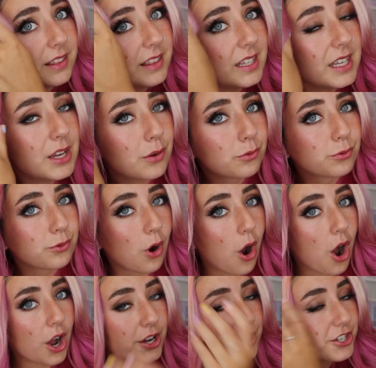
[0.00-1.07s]
The
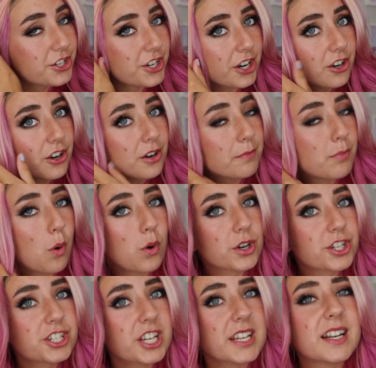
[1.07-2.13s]
raw sugar
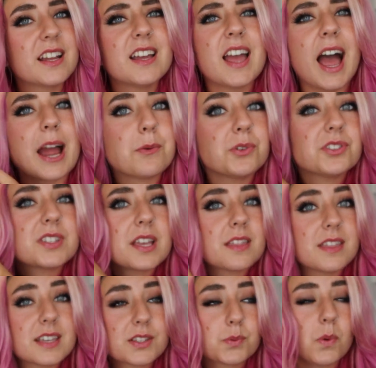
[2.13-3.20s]
portion, I will
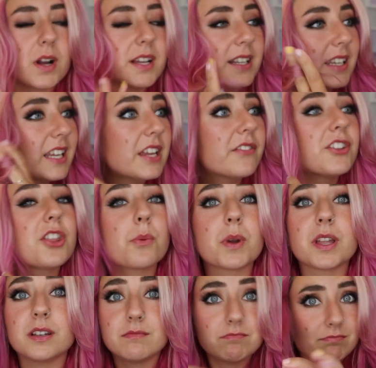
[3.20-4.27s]
say this one, even though
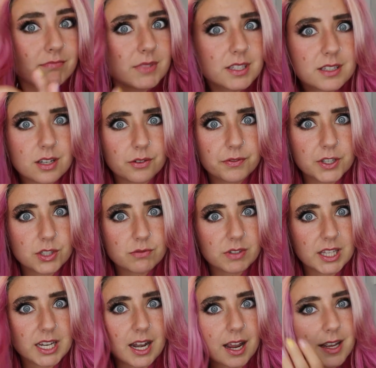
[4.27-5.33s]
it still feels
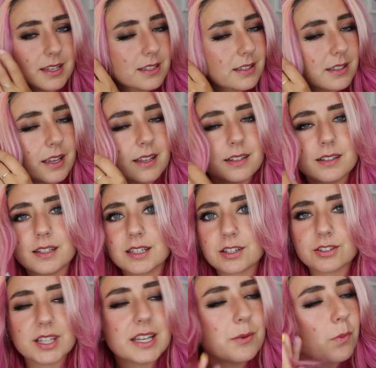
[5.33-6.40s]
really nice, it
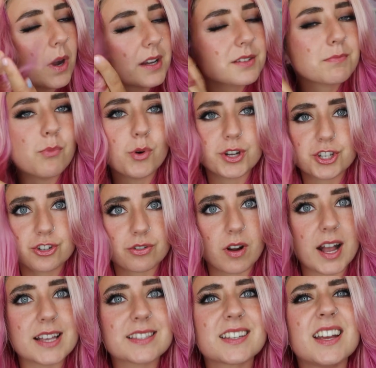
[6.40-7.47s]
clearly was
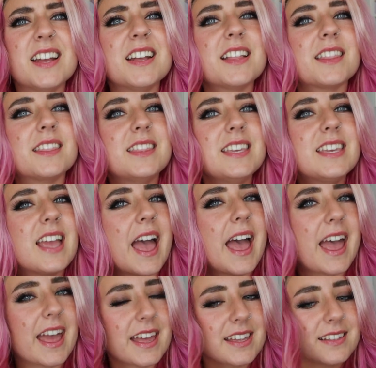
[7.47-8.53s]
moisturized. The
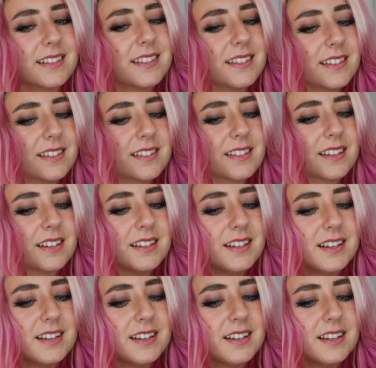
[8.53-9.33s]
ends,